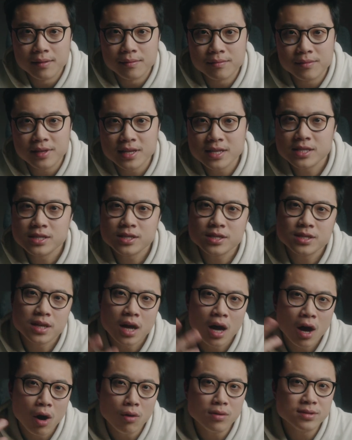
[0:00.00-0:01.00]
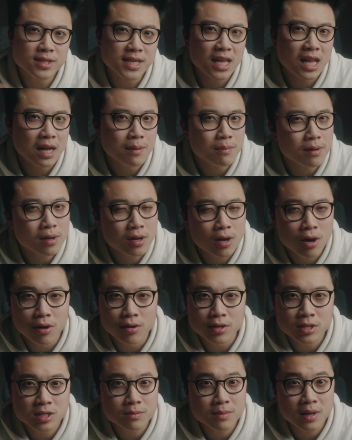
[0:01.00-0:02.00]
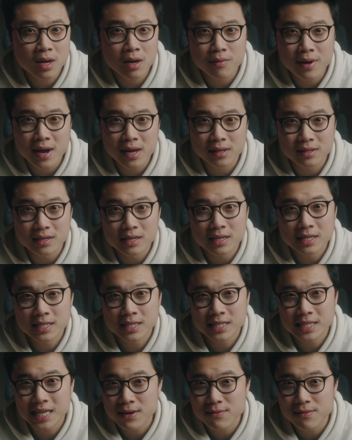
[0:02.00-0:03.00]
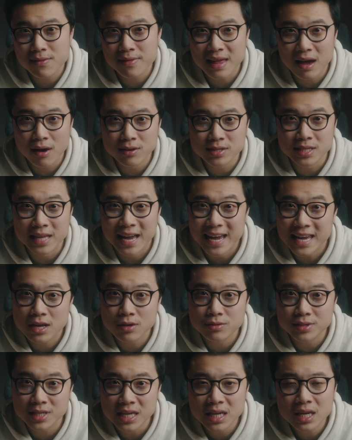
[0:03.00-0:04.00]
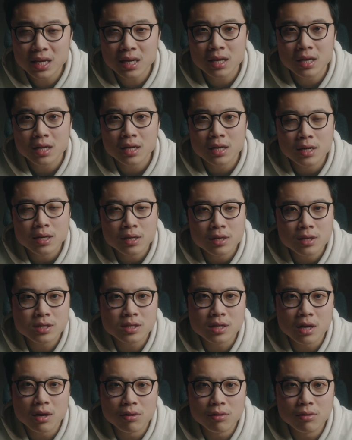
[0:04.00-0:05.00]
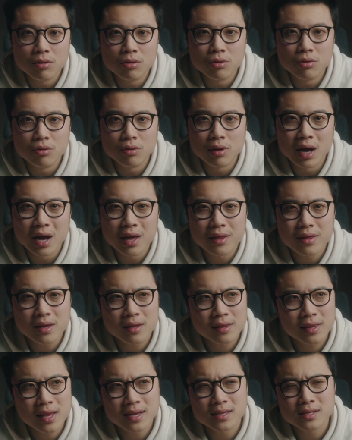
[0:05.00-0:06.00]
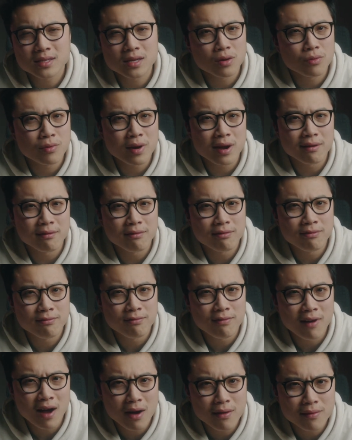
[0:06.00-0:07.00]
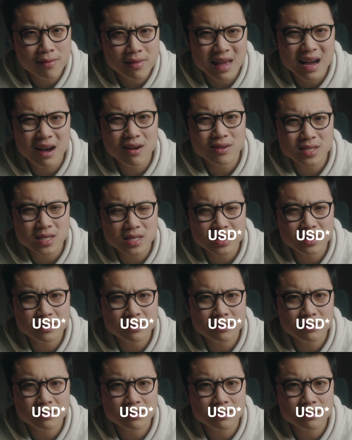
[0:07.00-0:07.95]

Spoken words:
this whole setup cost me around 7,000 AUD. So I think that's around 5,000